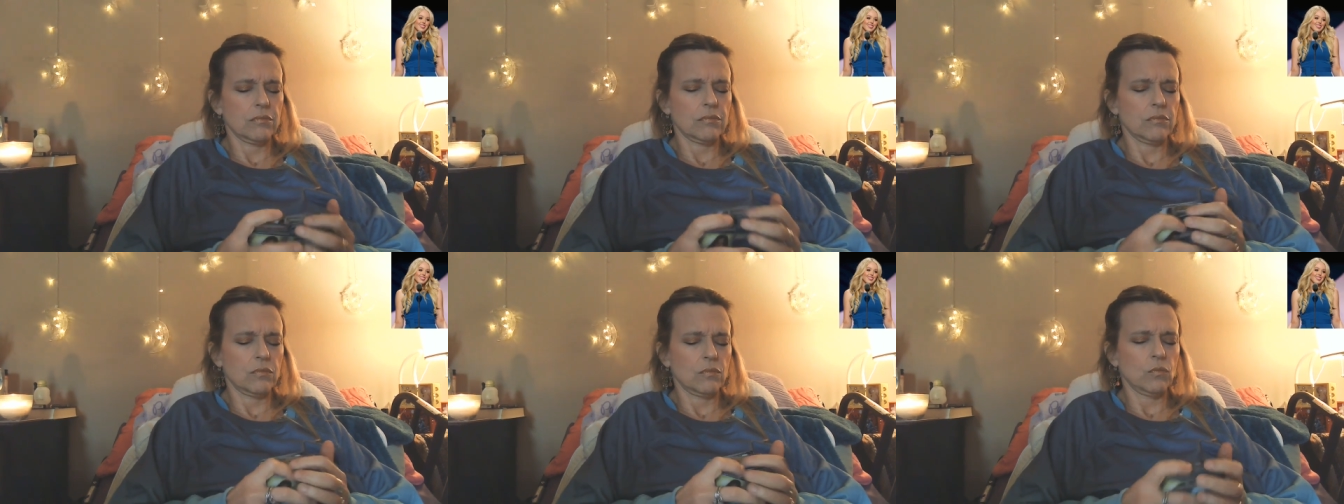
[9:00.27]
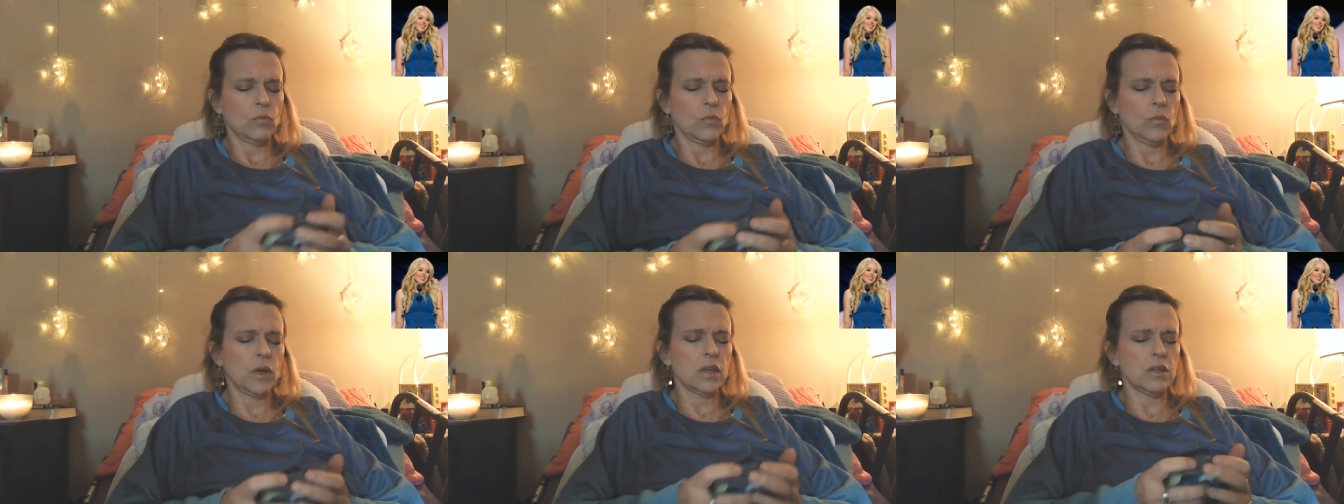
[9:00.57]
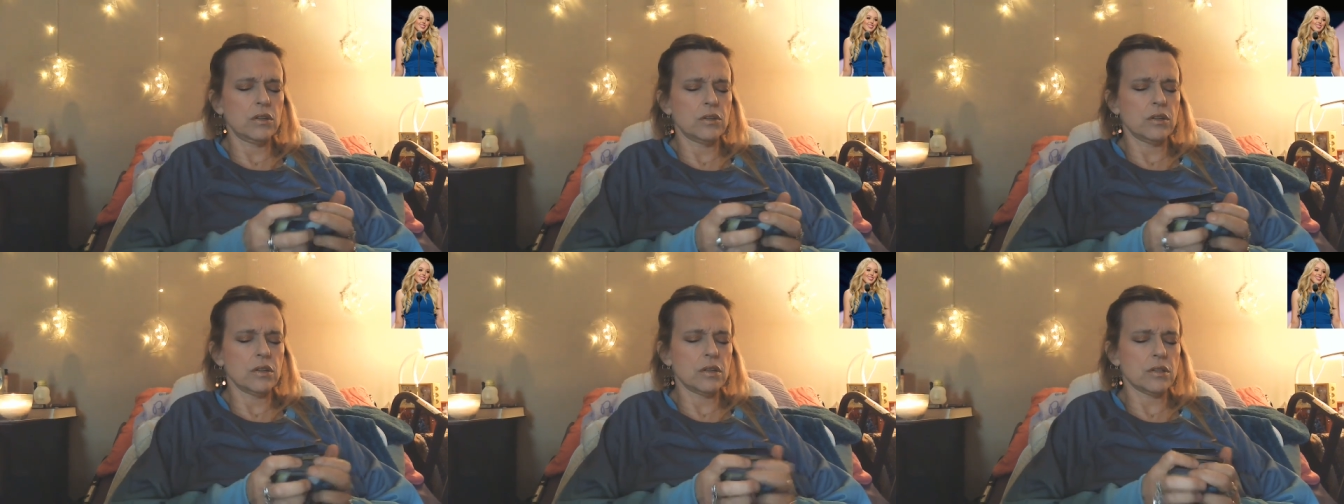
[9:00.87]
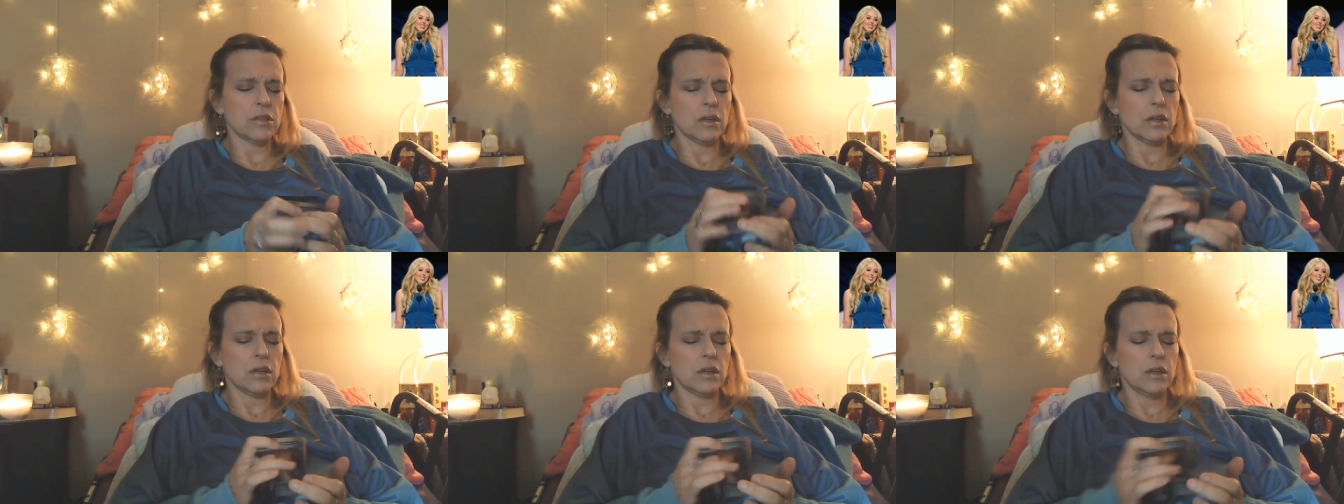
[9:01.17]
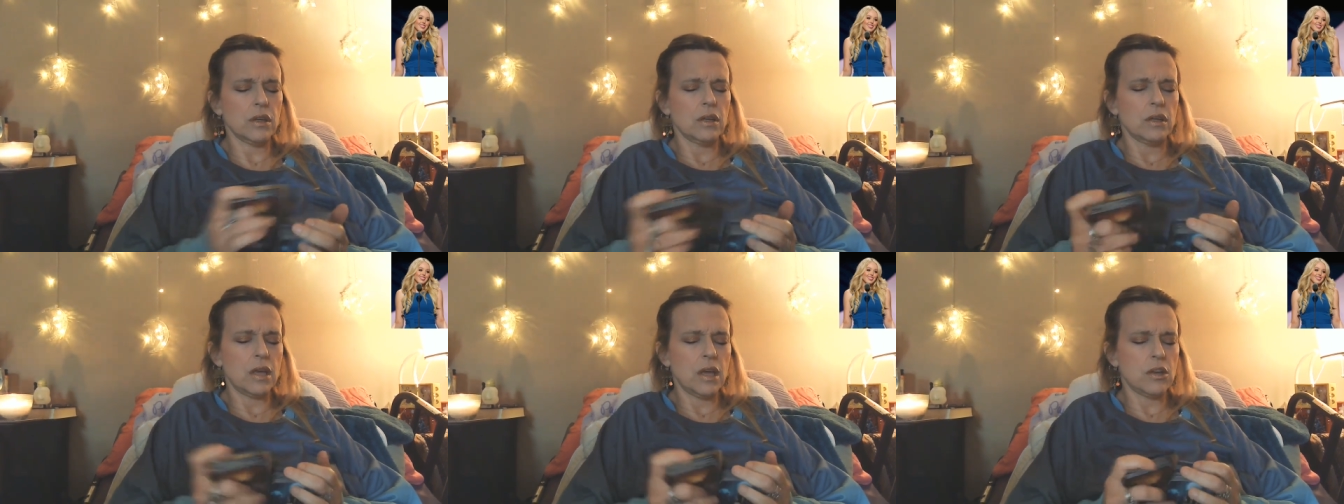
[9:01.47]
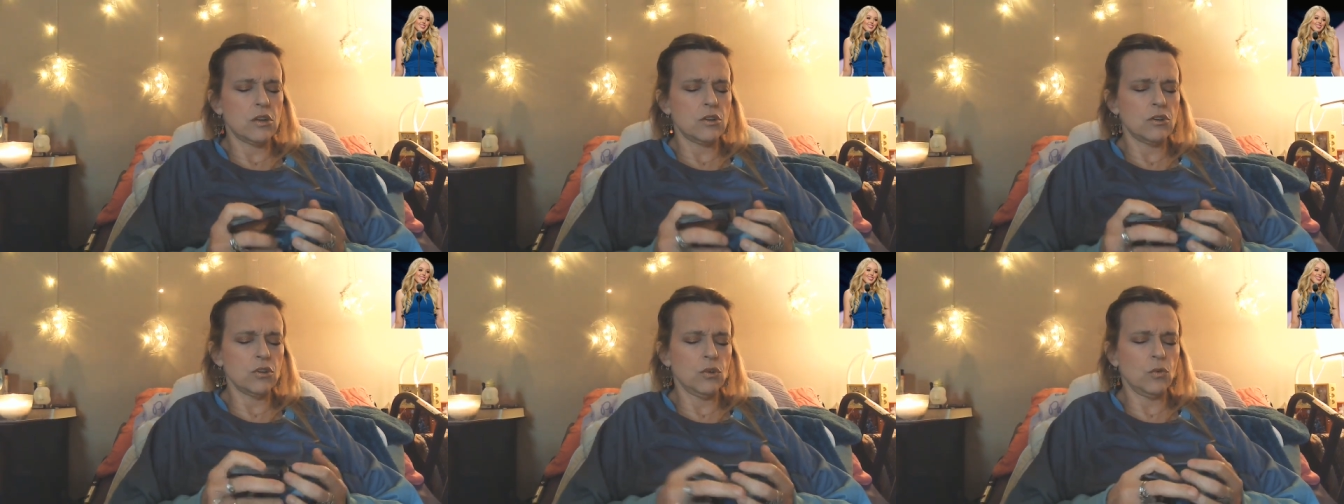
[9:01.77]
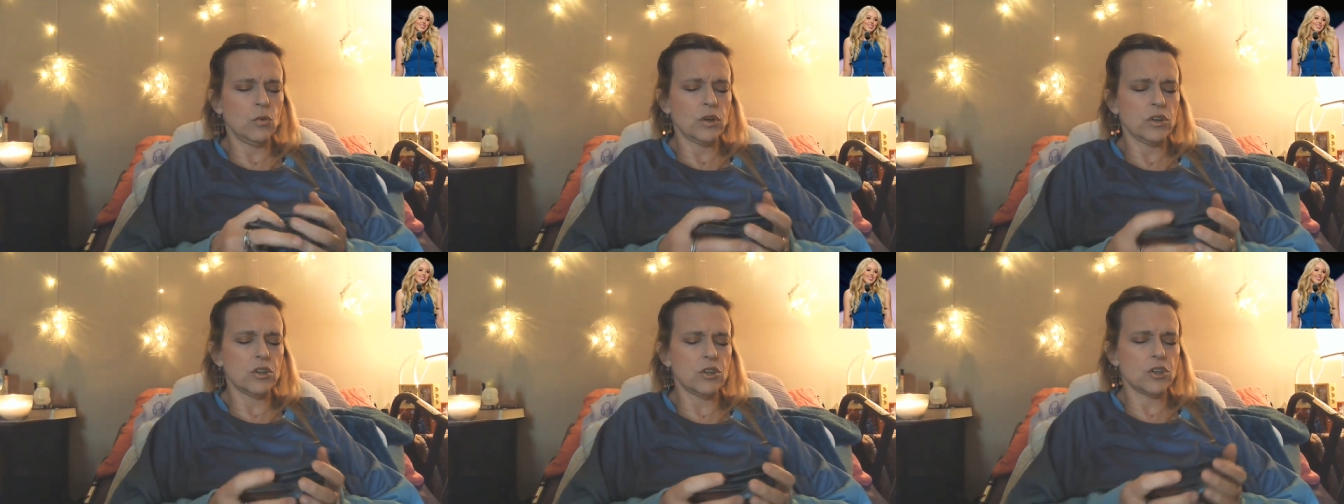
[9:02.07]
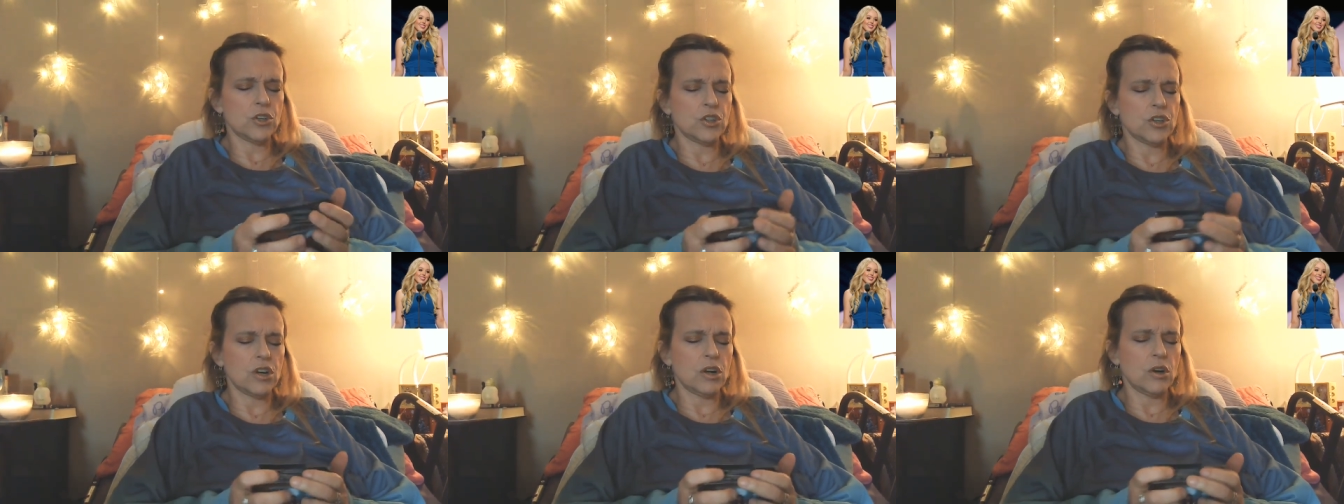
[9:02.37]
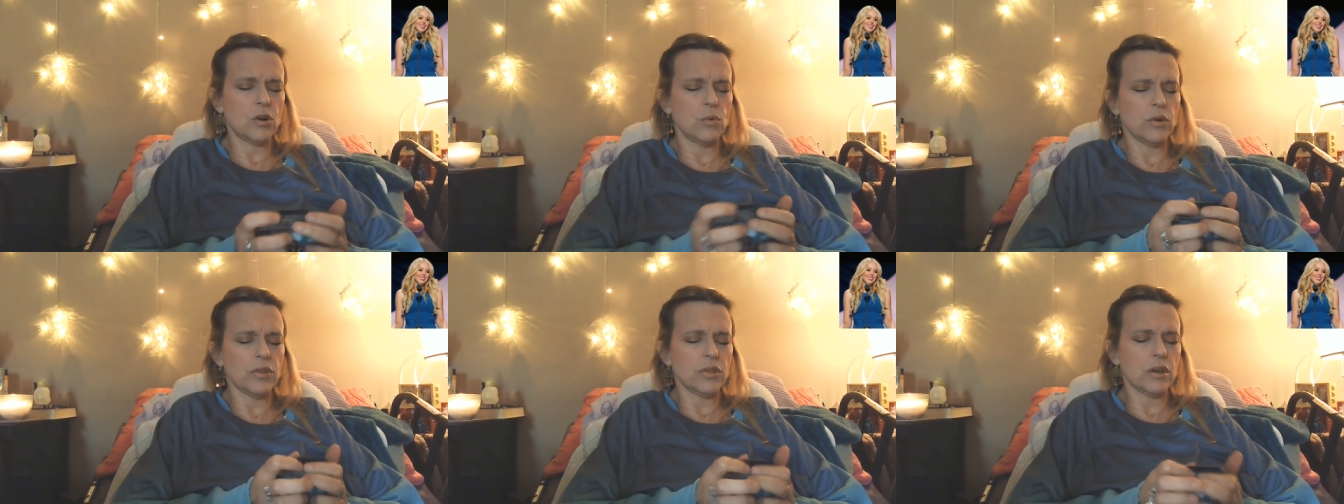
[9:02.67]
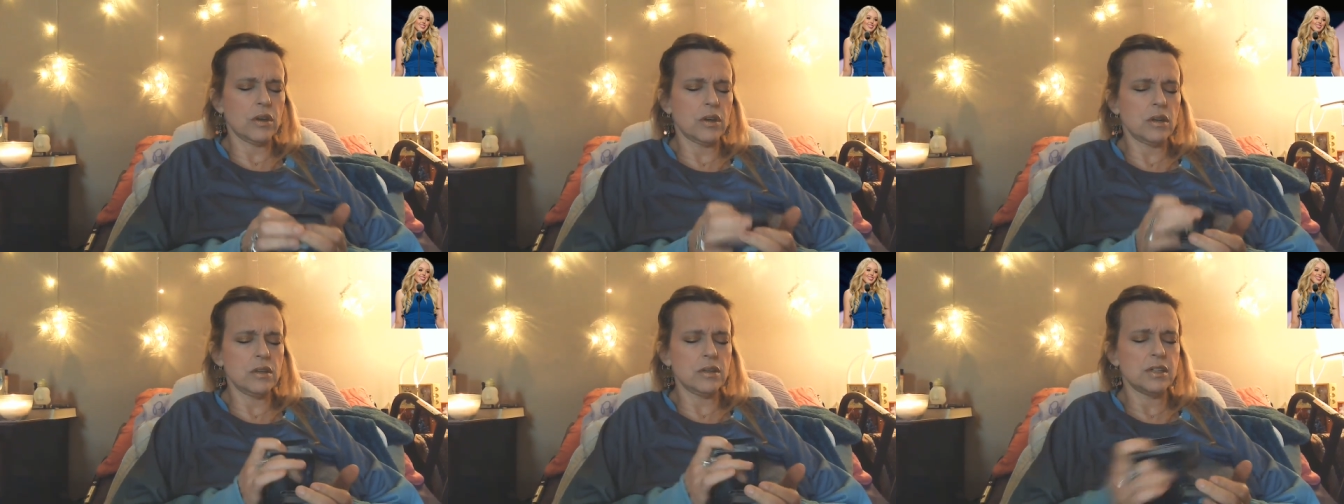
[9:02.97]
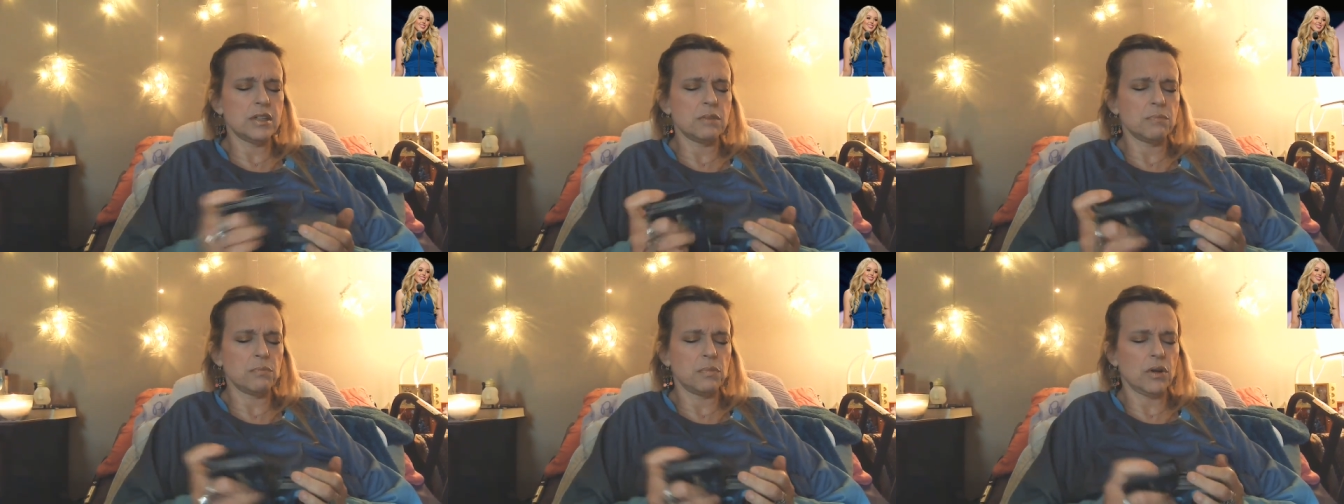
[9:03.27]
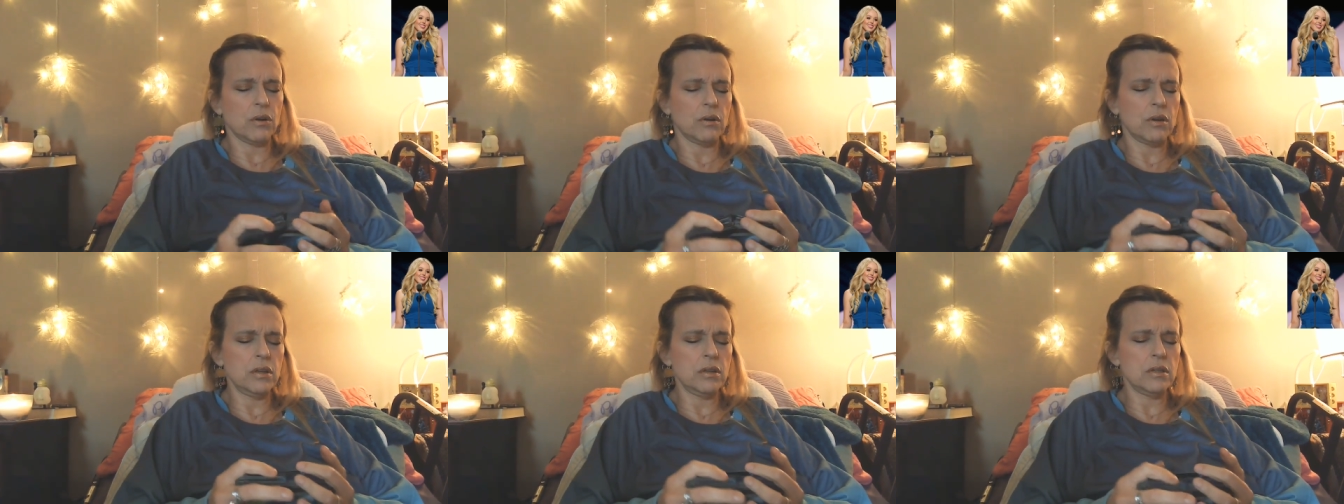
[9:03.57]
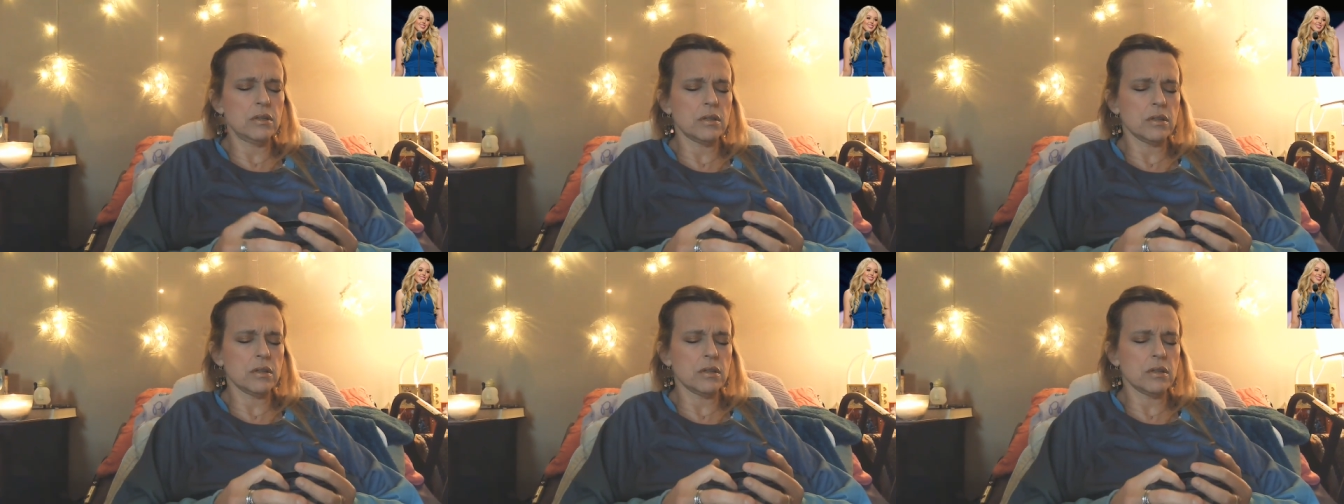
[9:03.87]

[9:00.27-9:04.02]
What do you want to share with us, Spirit?